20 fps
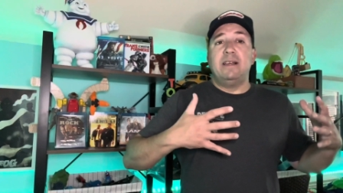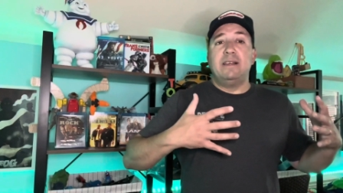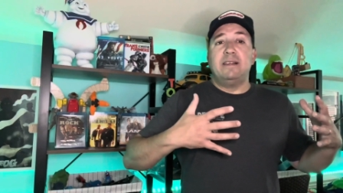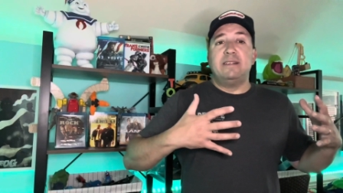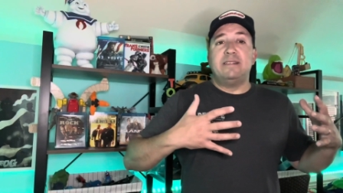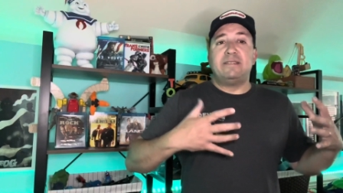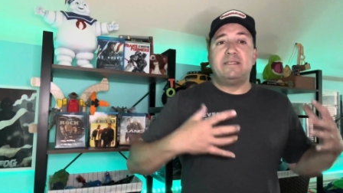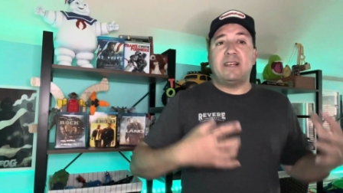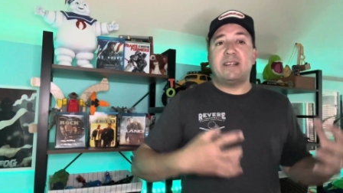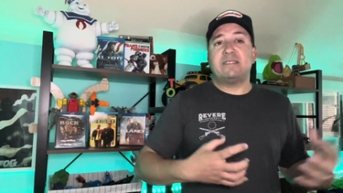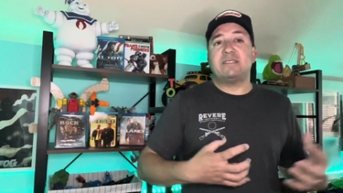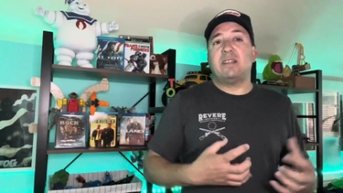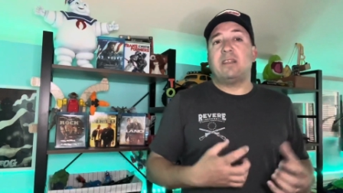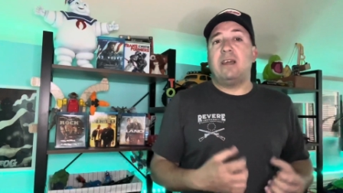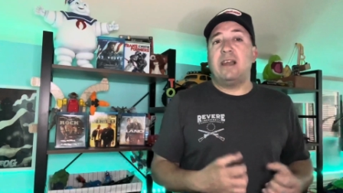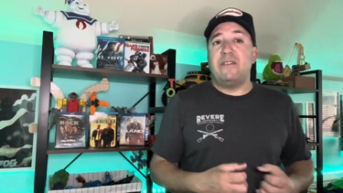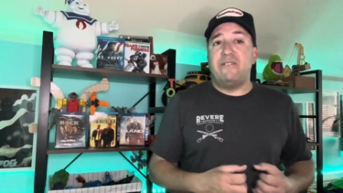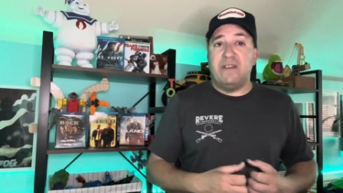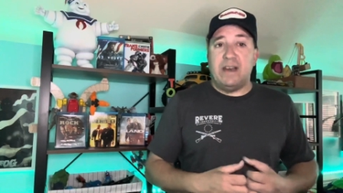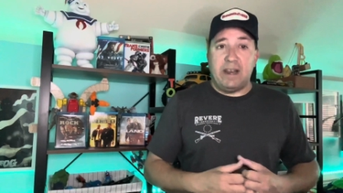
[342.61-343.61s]
sucks the
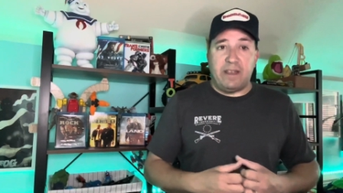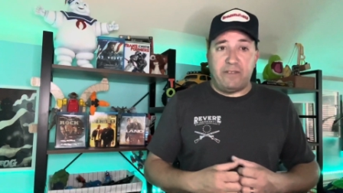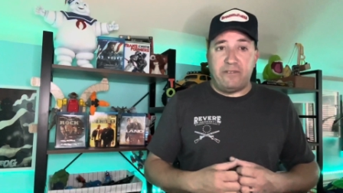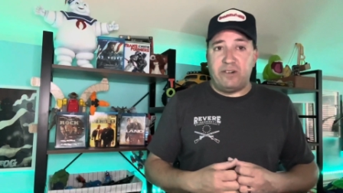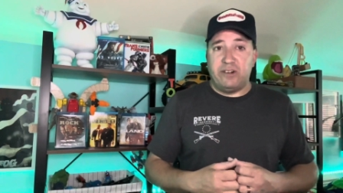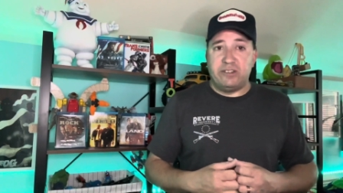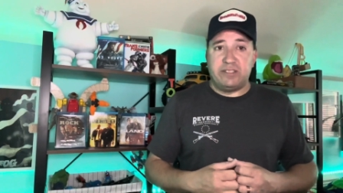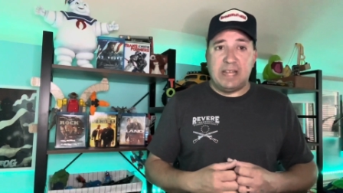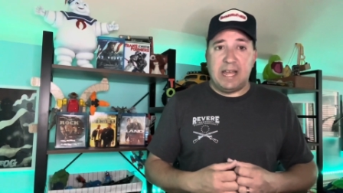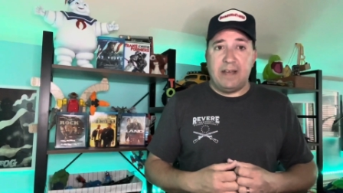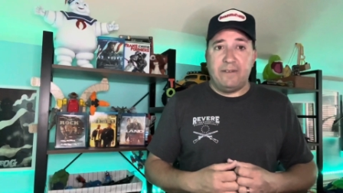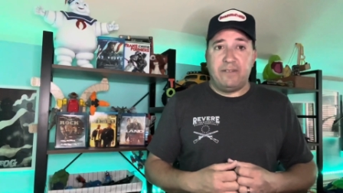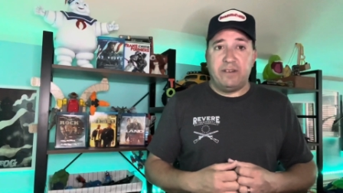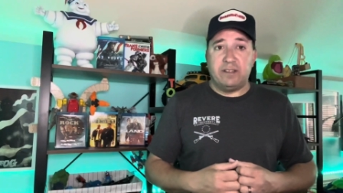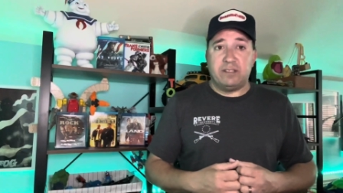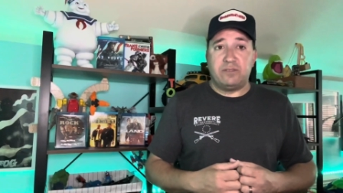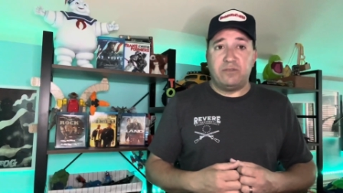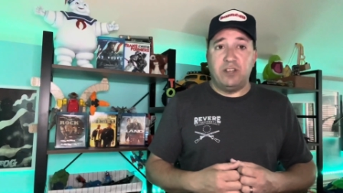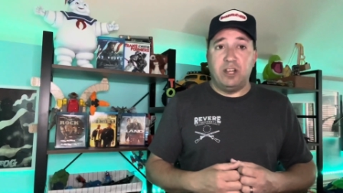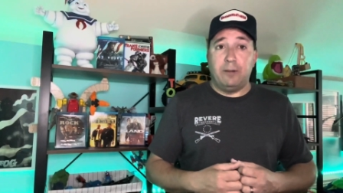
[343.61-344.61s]
life out of the first half of
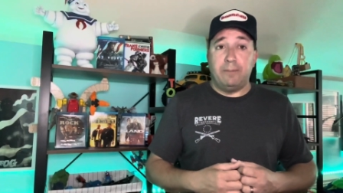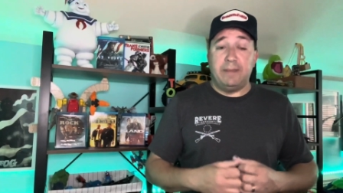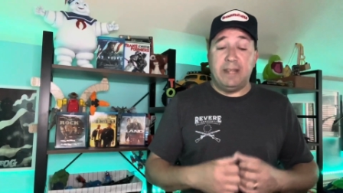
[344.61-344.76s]
this film.